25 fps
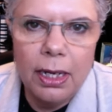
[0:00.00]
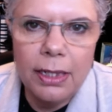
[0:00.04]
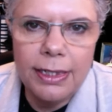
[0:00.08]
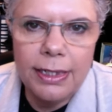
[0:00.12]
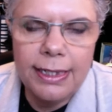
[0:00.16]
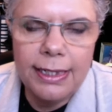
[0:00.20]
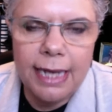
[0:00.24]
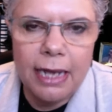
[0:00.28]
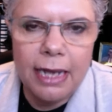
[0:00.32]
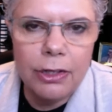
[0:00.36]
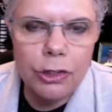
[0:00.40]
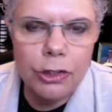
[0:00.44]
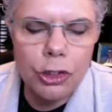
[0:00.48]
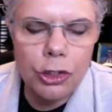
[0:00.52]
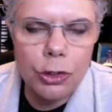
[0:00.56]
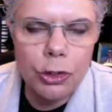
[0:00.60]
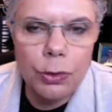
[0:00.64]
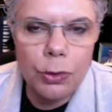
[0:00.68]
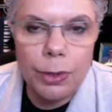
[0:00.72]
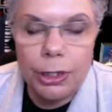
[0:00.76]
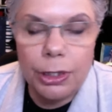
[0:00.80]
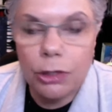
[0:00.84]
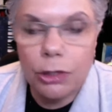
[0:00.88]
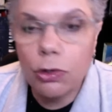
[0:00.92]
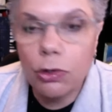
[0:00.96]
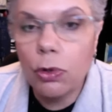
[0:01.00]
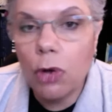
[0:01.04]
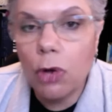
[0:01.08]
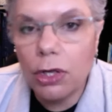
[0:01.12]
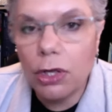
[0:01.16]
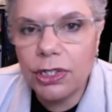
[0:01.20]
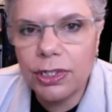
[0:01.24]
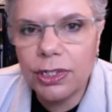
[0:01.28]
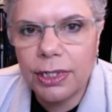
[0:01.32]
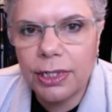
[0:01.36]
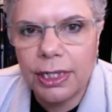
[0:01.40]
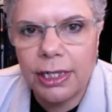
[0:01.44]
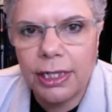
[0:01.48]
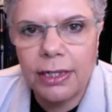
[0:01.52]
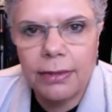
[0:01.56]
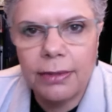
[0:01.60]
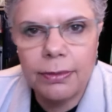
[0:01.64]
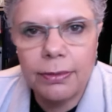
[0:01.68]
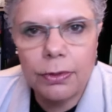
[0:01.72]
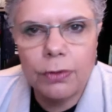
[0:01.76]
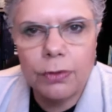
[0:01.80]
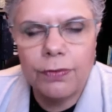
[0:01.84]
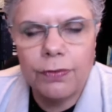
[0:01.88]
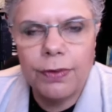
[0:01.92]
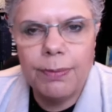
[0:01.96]
down to and across the
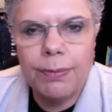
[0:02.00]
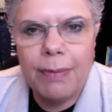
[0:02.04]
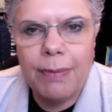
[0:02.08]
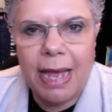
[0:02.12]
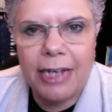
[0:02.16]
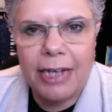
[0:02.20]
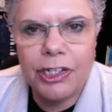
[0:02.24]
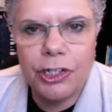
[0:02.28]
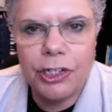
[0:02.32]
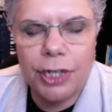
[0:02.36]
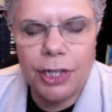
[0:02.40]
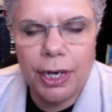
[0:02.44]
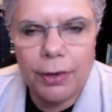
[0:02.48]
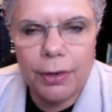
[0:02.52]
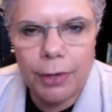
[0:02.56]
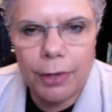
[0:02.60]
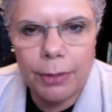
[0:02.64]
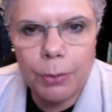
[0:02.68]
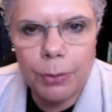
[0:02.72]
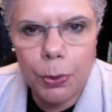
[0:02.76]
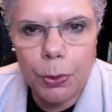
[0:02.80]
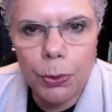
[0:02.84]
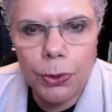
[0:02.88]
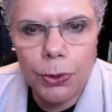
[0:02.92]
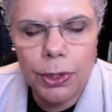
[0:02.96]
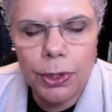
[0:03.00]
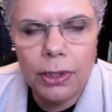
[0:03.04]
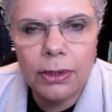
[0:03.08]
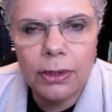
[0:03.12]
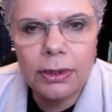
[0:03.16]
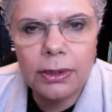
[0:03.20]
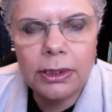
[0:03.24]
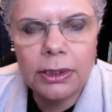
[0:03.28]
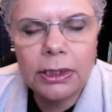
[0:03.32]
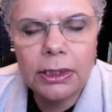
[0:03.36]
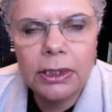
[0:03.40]
sort of imaginary border